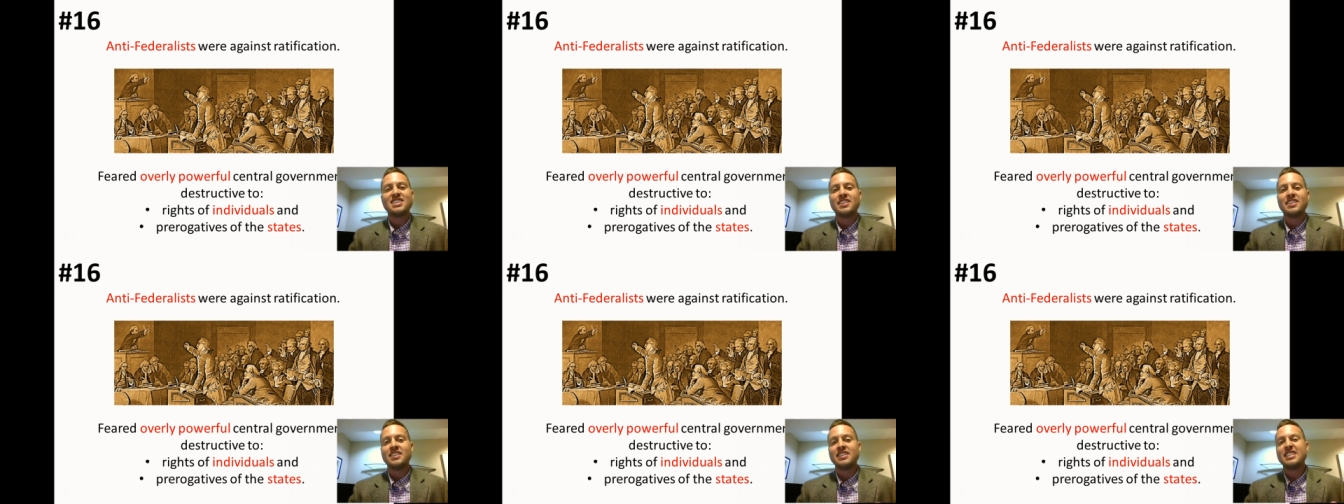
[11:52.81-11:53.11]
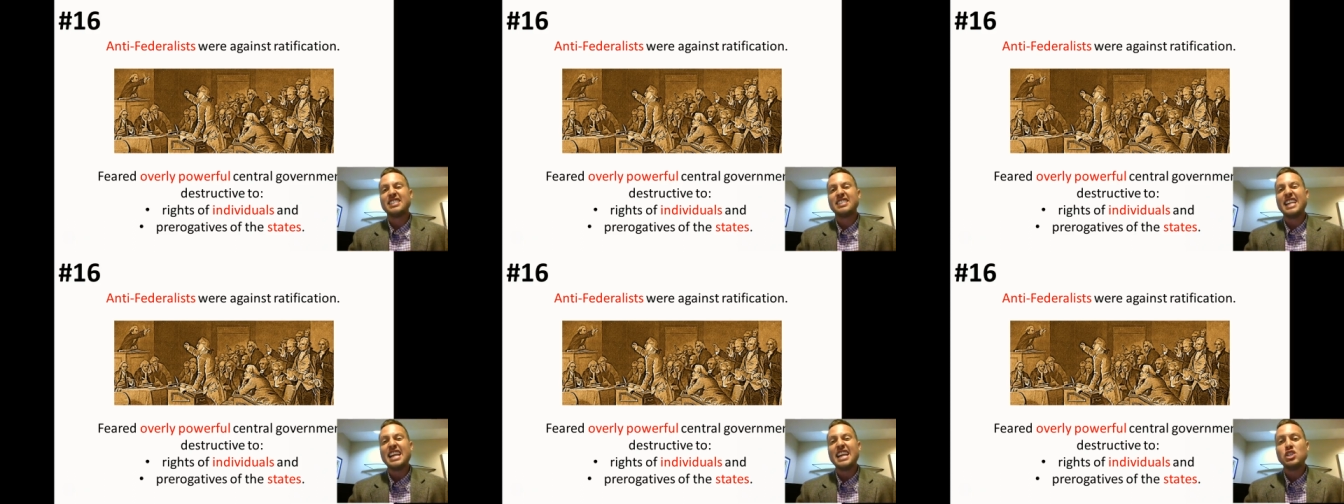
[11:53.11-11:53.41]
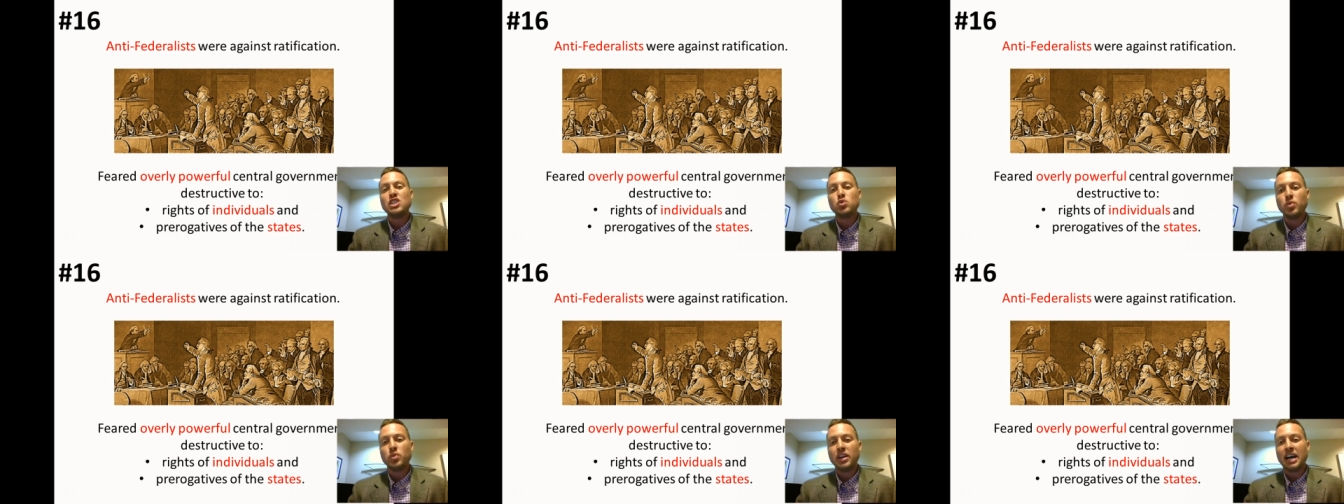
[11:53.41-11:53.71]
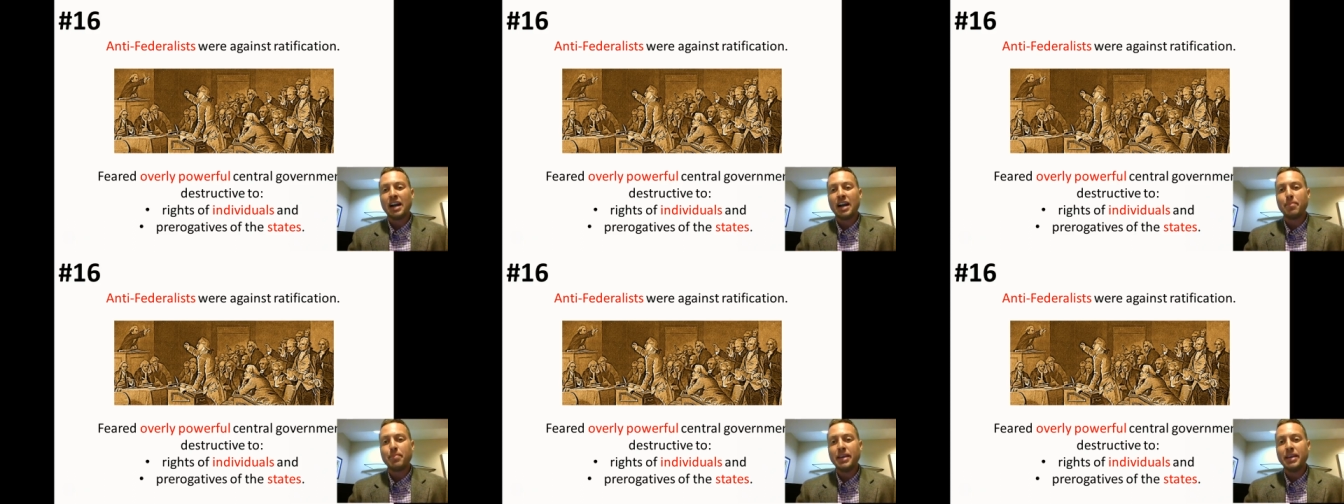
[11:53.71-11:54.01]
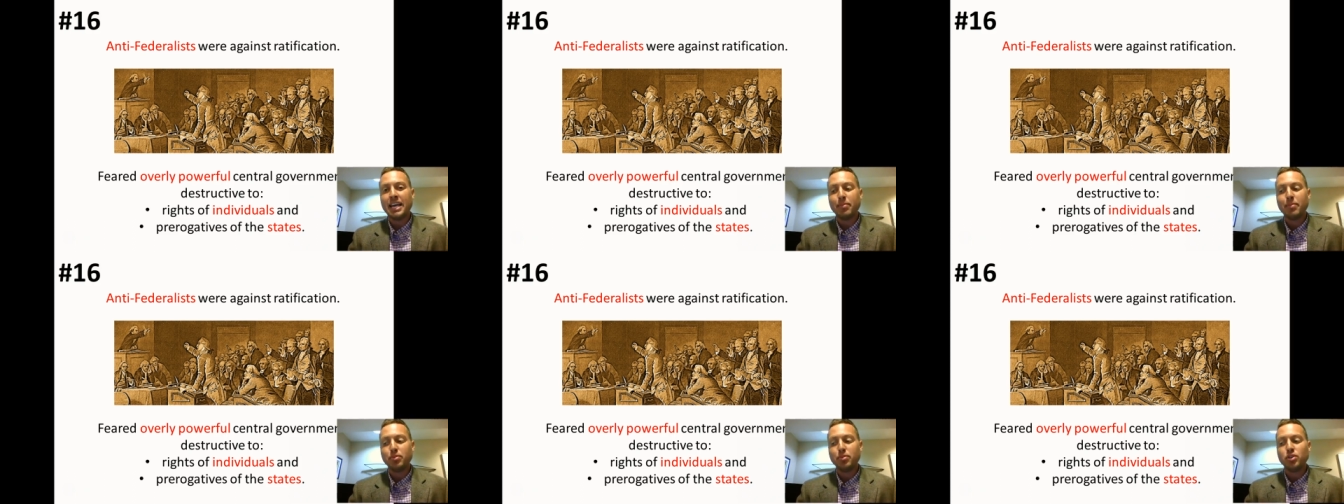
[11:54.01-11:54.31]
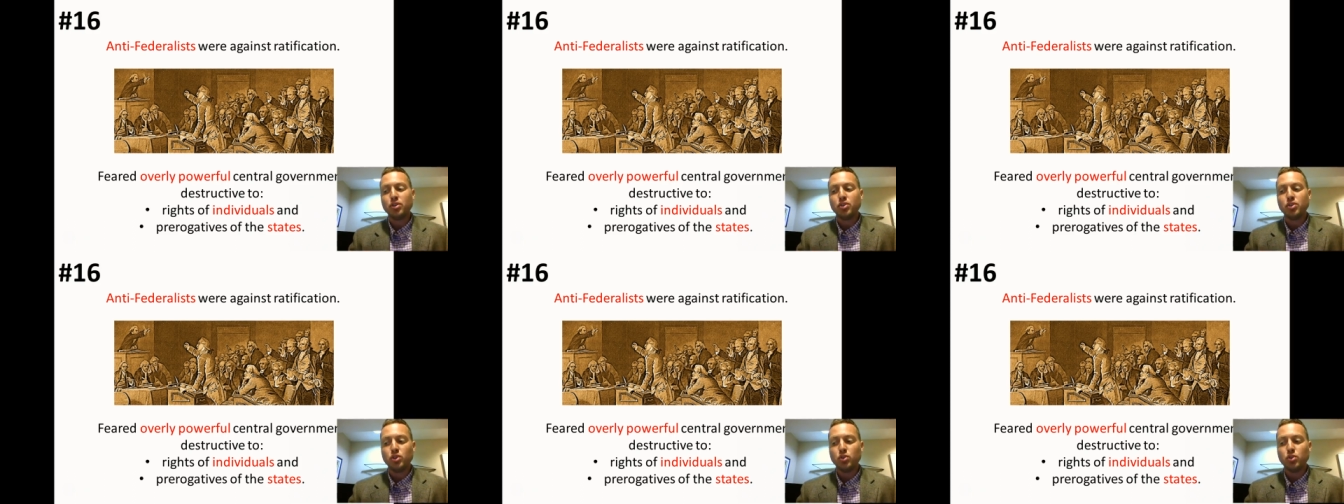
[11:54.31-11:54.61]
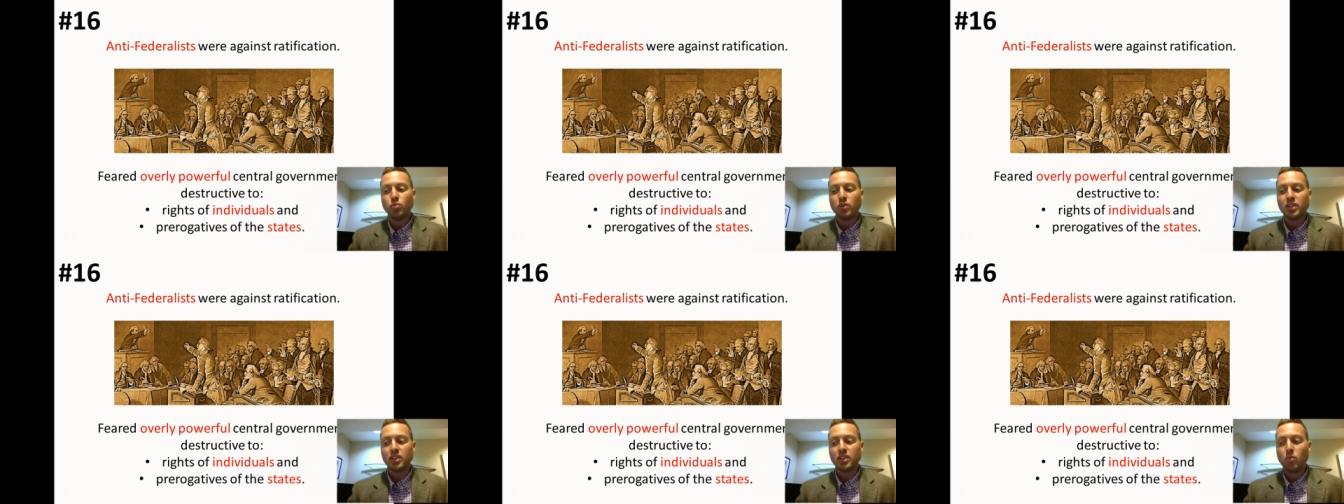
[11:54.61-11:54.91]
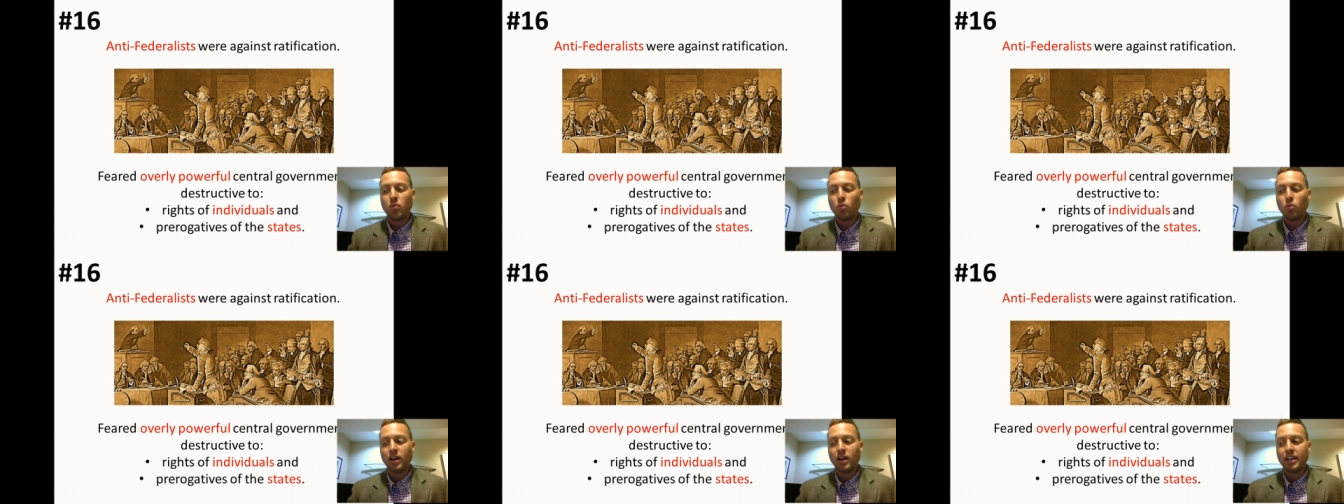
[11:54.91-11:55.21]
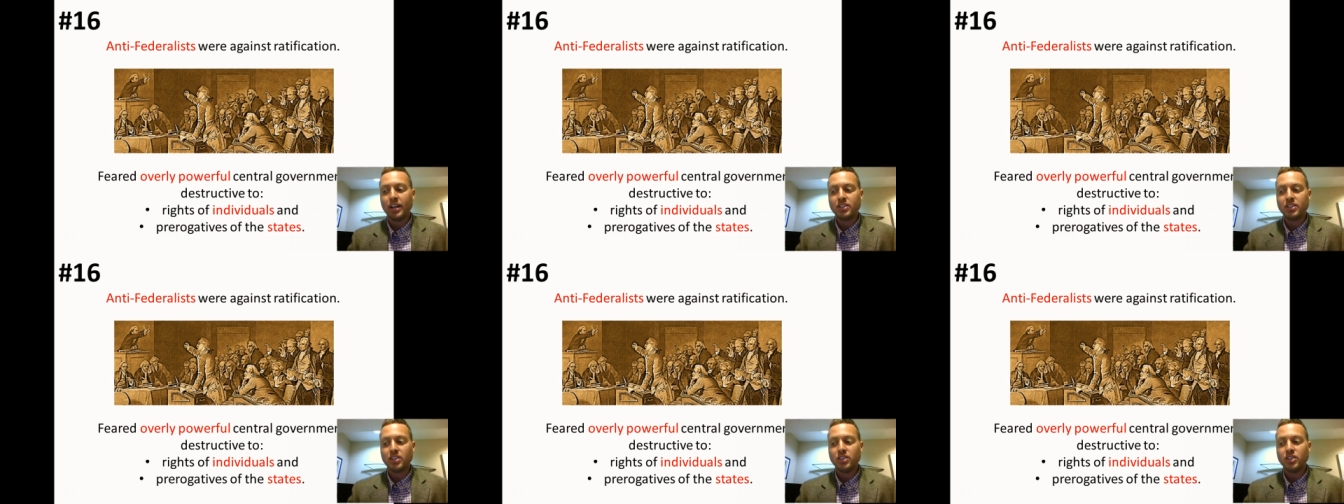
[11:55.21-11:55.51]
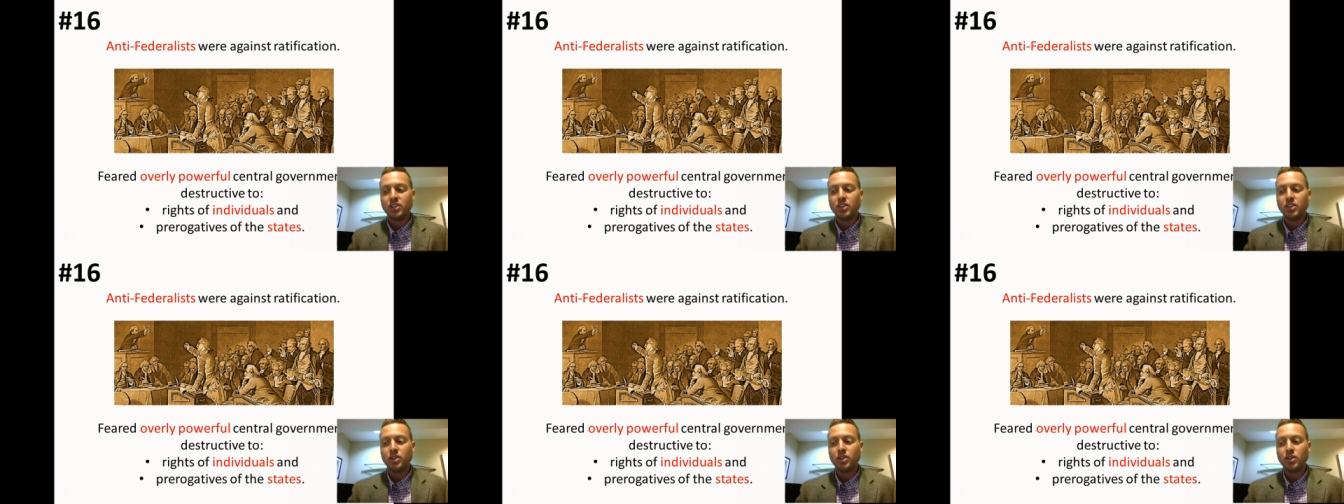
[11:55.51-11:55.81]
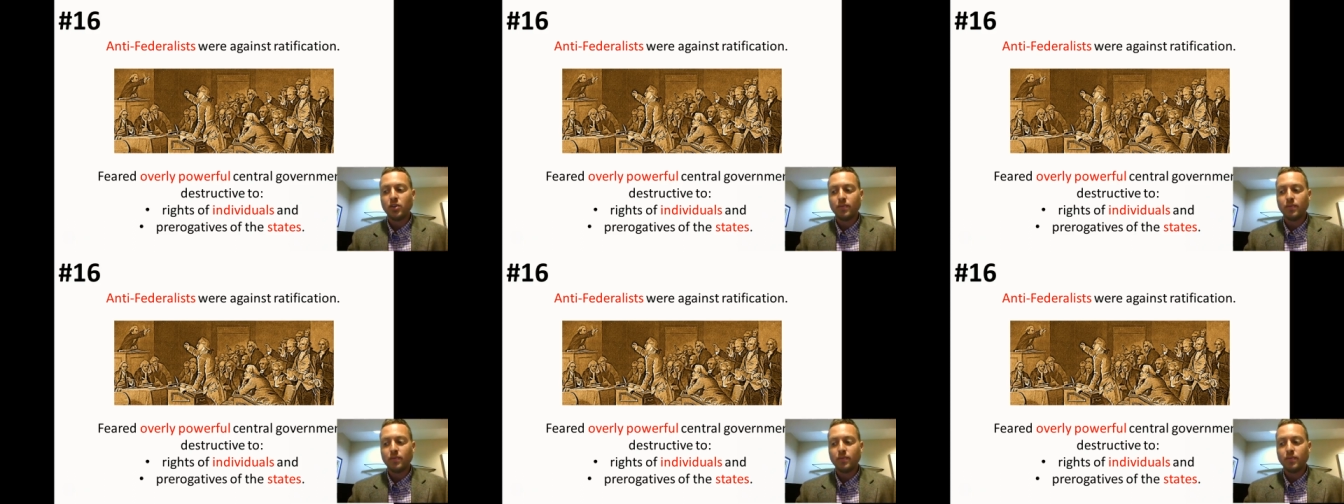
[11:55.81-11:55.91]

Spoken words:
The states would not be able to do what they wanted to do.